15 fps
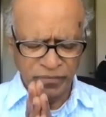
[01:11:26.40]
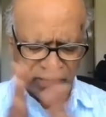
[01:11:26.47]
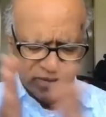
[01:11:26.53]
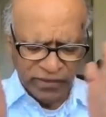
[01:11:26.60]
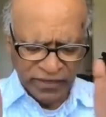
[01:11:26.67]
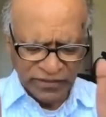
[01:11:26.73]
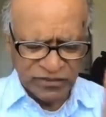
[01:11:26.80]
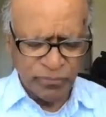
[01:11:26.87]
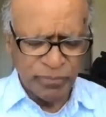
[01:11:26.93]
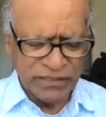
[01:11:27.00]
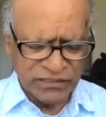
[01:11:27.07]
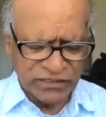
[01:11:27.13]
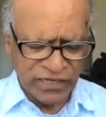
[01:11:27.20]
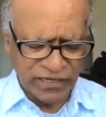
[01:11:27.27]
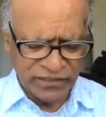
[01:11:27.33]
That's a big
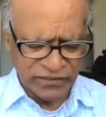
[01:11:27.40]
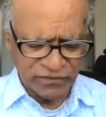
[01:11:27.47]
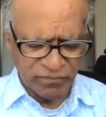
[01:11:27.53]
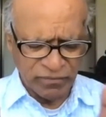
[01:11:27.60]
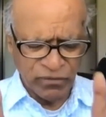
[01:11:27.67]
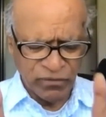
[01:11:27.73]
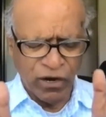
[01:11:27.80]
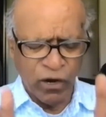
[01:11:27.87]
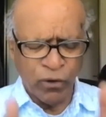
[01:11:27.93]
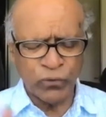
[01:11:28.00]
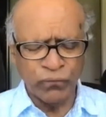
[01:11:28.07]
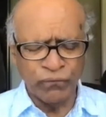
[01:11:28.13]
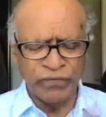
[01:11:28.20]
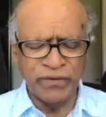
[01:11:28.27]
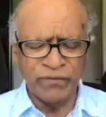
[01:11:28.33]
challenge, how to
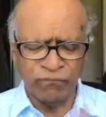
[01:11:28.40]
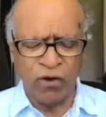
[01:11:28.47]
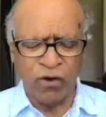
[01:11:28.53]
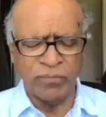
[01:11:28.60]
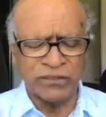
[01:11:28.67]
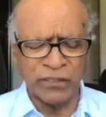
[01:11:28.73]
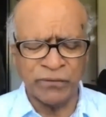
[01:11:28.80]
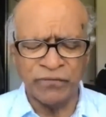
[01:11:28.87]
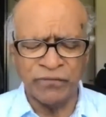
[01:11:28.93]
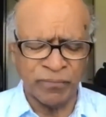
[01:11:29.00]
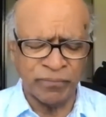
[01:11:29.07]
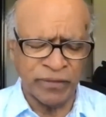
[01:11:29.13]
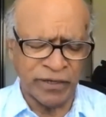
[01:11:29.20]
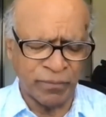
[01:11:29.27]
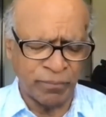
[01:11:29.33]
wean farmers away from
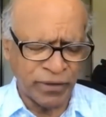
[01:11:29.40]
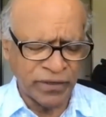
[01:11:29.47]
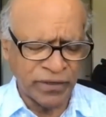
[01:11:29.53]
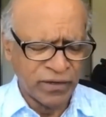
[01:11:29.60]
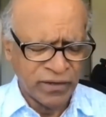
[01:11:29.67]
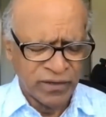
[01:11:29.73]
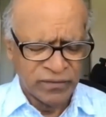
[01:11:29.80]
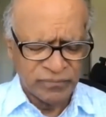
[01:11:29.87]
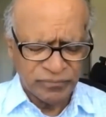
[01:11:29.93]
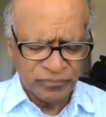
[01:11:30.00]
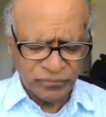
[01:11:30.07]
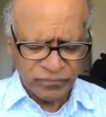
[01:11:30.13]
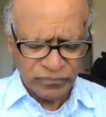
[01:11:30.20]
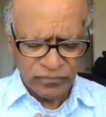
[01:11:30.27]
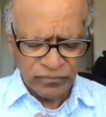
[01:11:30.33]
that. But
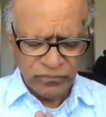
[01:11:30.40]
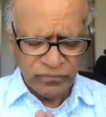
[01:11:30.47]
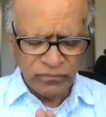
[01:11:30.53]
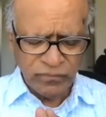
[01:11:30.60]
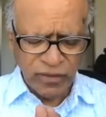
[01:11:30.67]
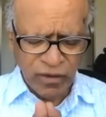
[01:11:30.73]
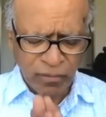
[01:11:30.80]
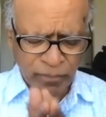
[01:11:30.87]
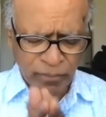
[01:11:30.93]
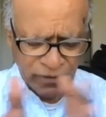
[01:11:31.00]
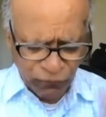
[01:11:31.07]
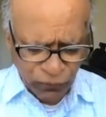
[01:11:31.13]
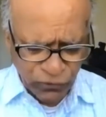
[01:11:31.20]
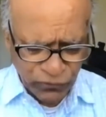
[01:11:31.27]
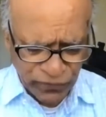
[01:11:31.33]
of
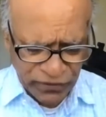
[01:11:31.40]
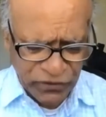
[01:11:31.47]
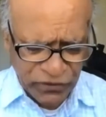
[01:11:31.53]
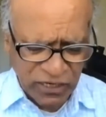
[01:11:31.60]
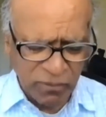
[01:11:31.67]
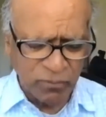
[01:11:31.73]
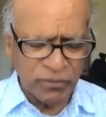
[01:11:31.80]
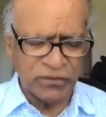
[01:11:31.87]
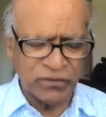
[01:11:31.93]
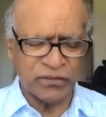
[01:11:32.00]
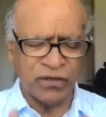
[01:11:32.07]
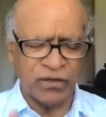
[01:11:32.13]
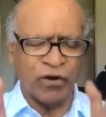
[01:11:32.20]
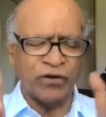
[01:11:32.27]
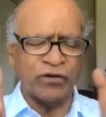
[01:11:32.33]
course, we need to come up with
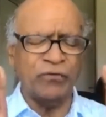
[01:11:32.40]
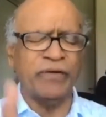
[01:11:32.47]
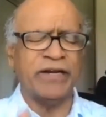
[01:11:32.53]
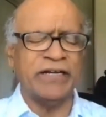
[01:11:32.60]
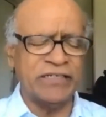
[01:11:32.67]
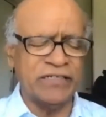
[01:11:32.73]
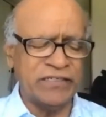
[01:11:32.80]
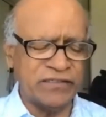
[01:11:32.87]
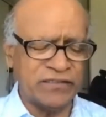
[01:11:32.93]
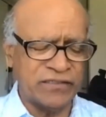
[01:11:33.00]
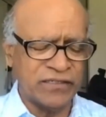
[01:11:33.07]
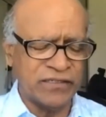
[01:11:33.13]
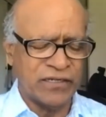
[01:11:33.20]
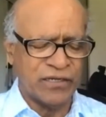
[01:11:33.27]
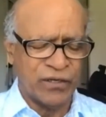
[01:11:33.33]
cotton varieties
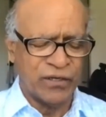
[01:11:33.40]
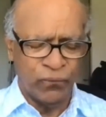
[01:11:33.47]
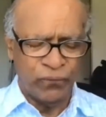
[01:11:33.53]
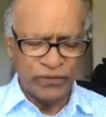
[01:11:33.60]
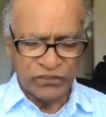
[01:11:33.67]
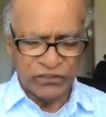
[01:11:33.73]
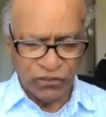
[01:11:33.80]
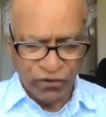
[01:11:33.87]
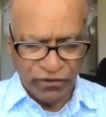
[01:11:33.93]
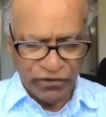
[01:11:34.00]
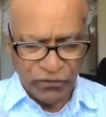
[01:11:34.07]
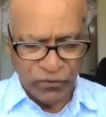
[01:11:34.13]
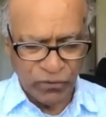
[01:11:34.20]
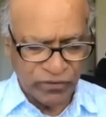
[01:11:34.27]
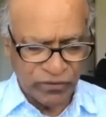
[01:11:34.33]
which are,
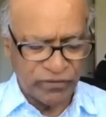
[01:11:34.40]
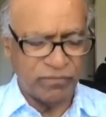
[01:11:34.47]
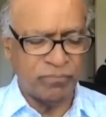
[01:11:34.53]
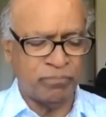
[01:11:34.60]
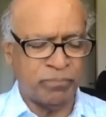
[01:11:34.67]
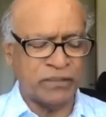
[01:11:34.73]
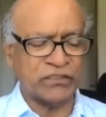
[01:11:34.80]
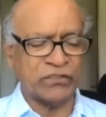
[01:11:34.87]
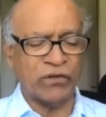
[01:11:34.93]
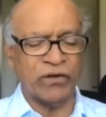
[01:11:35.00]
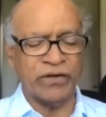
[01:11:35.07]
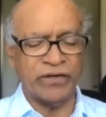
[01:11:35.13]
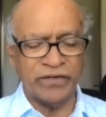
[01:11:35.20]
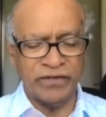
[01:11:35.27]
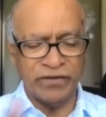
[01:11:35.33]
pest
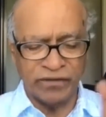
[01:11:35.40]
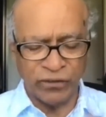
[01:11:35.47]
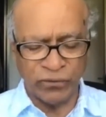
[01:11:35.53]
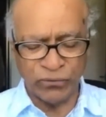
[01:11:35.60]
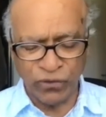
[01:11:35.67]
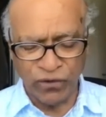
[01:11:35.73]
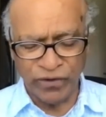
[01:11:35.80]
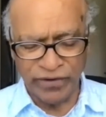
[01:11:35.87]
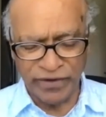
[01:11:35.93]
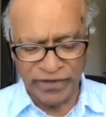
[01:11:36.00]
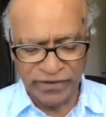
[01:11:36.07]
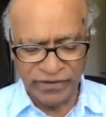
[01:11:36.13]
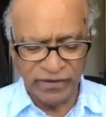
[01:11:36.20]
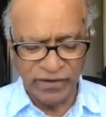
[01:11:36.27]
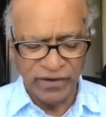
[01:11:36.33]
tolerant, drought
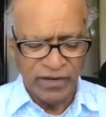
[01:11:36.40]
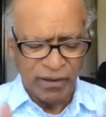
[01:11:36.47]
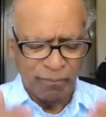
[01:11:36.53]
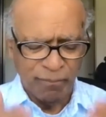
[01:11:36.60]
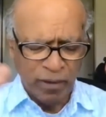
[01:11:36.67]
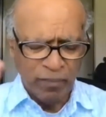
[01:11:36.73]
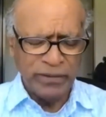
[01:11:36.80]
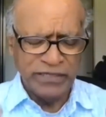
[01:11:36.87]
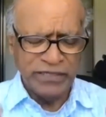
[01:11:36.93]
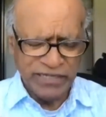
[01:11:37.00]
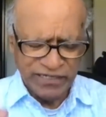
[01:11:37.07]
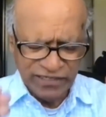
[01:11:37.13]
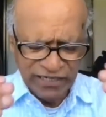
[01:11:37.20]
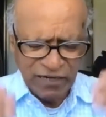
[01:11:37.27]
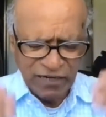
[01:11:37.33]
tolerant. Maybe
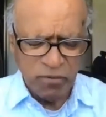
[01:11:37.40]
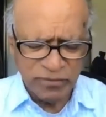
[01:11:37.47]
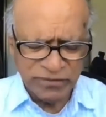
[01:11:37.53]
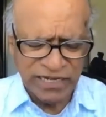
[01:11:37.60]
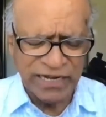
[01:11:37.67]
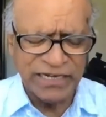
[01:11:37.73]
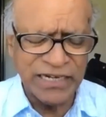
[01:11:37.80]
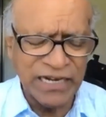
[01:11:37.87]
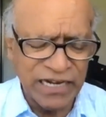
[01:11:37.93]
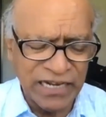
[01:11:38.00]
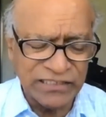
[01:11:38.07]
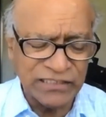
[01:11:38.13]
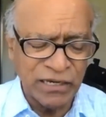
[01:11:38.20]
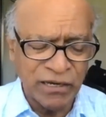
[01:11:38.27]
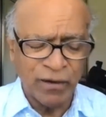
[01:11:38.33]
yield may be slightly
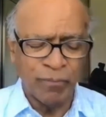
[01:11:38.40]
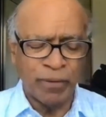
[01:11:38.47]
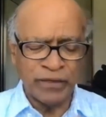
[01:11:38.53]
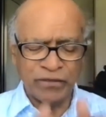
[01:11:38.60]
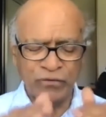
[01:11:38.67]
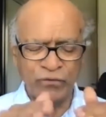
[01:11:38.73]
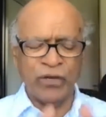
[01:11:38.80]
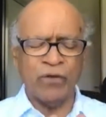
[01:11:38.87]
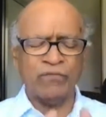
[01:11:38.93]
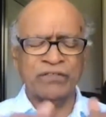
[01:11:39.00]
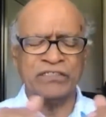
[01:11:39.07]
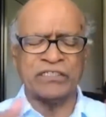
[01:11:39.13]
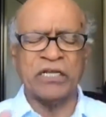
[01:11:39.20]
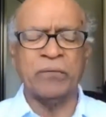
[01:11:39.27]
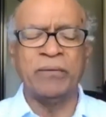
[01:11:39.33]
less, but you have a
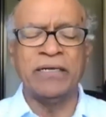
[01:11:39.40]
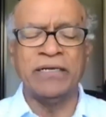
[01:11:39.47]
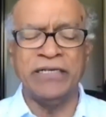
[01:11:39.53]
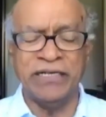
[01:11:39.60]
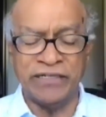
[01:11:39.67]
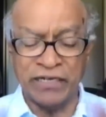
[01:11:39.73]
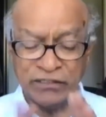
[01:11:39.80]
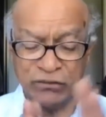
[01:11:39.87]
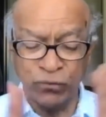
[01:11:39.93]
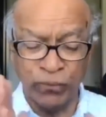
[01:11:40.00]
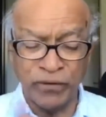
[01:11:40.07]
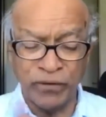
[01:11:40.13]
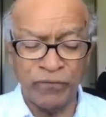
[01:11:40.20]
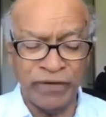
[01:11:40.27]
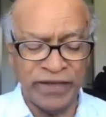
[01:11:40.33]
stable yield. That's
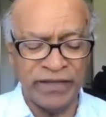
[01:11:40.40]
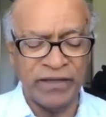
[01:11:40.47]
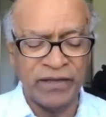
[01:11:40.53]
one way.